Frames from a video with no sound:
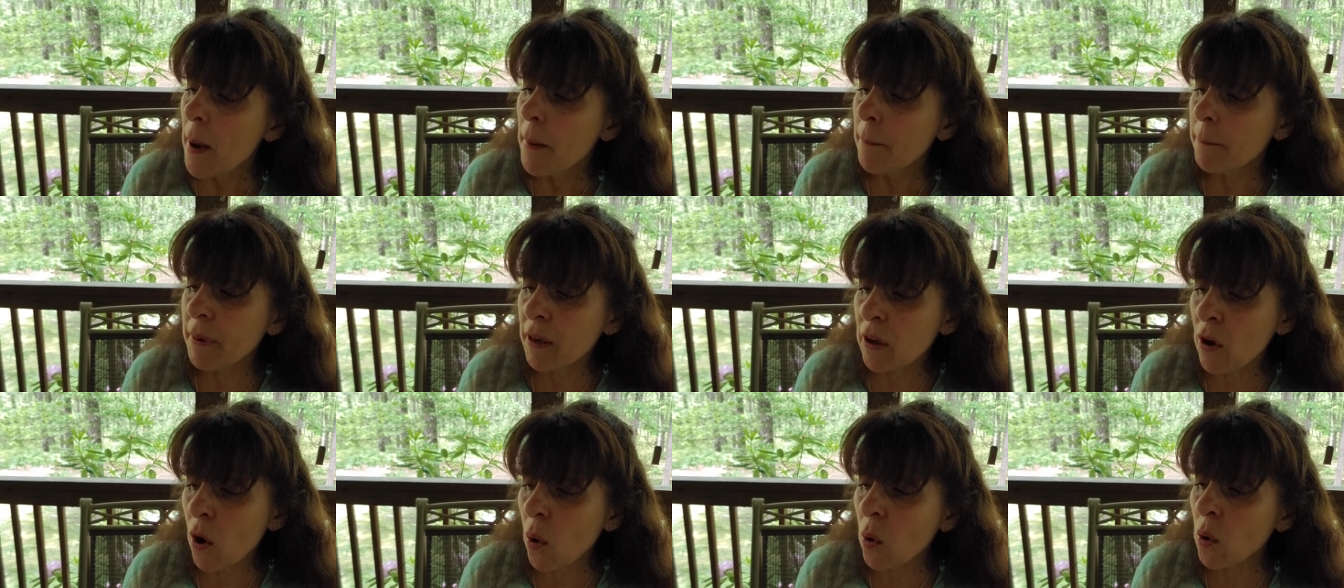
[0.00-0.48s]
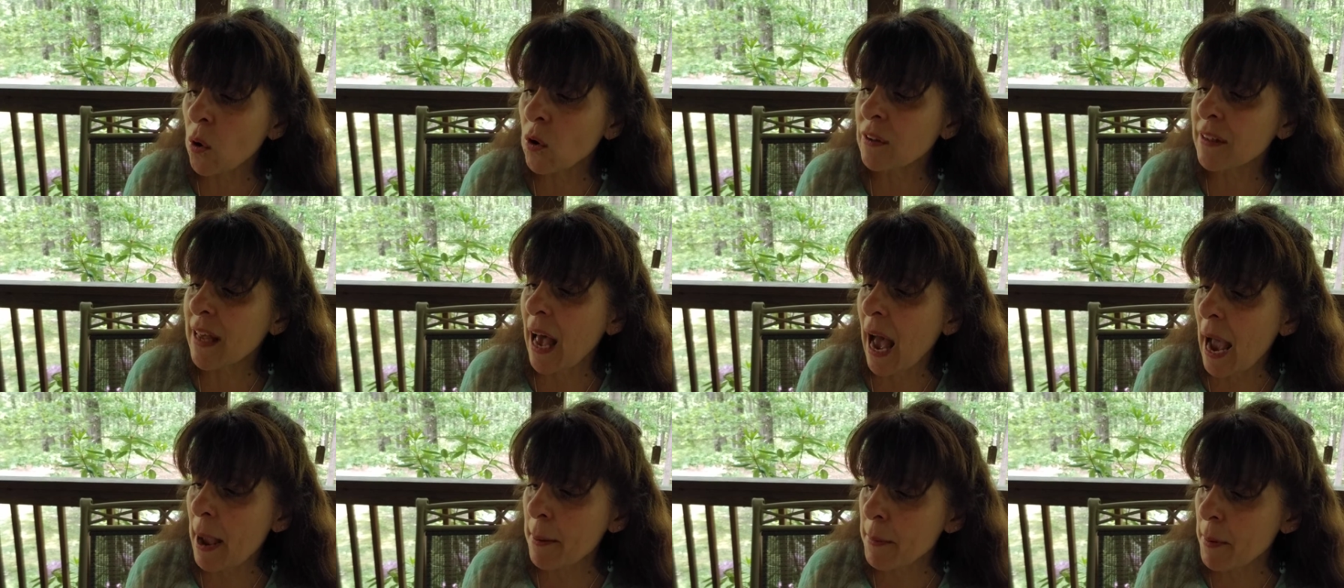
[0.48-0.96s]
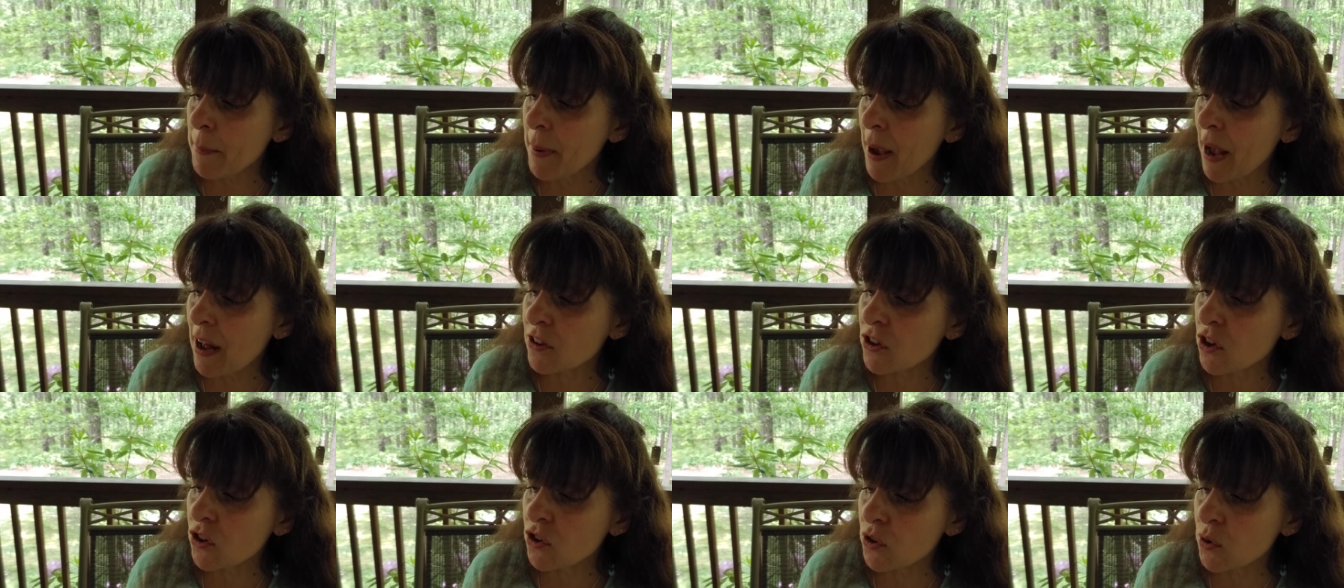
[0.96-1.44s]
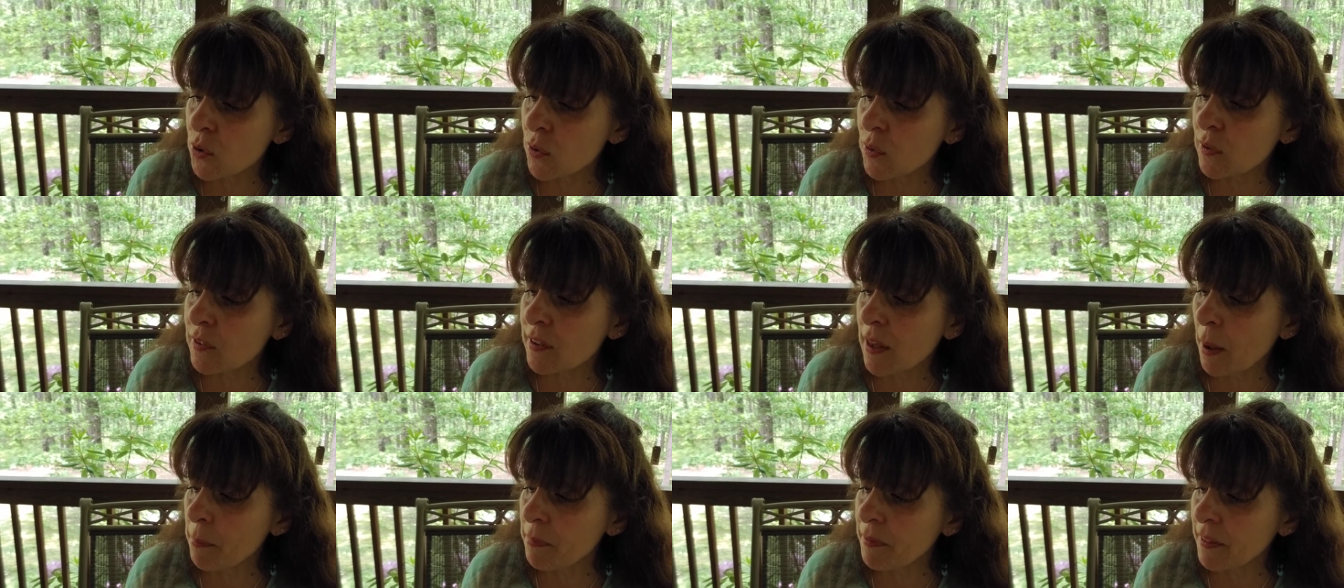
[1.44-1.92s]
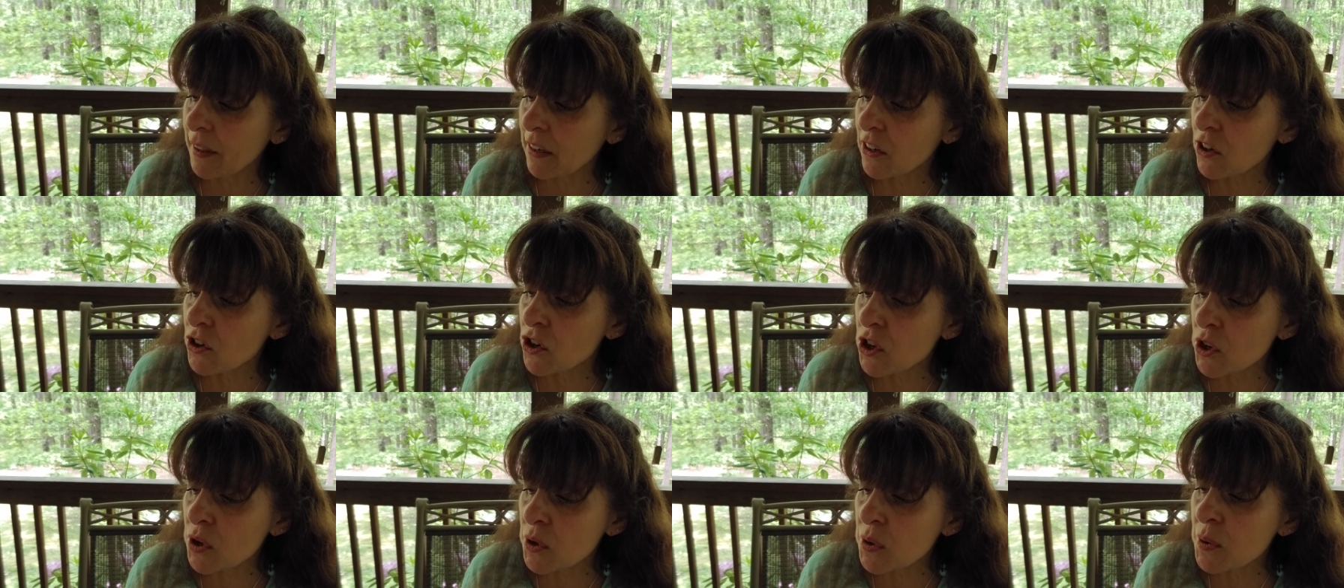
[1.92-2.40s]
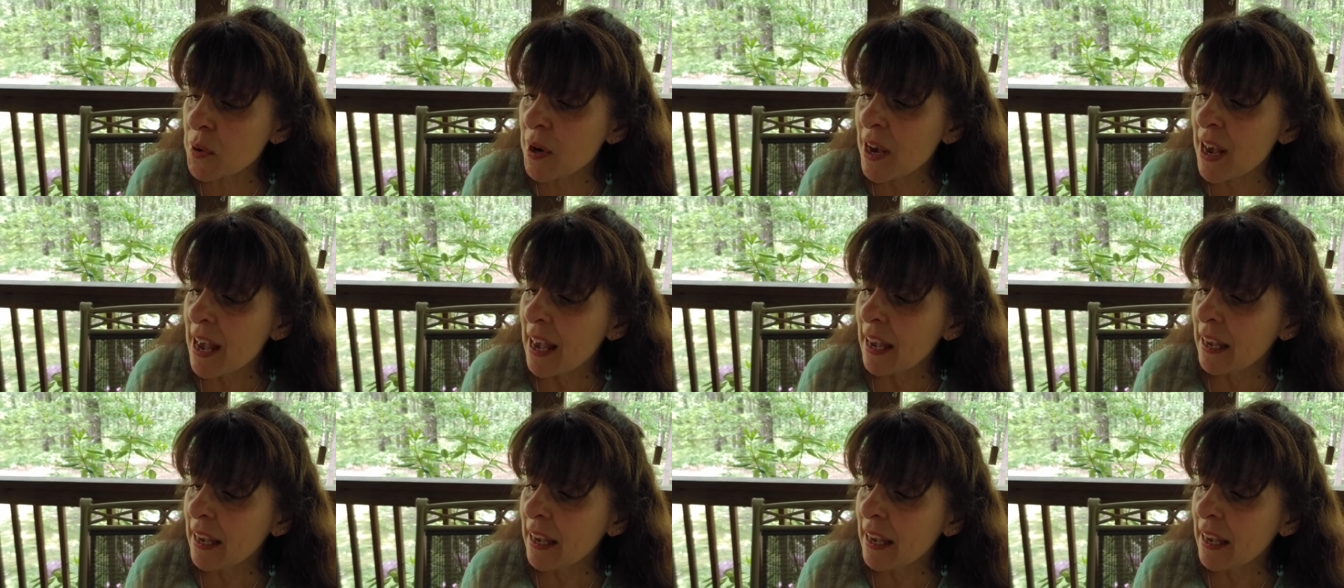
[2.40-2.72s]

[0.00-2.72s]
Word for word: Behold, I am about to do something new.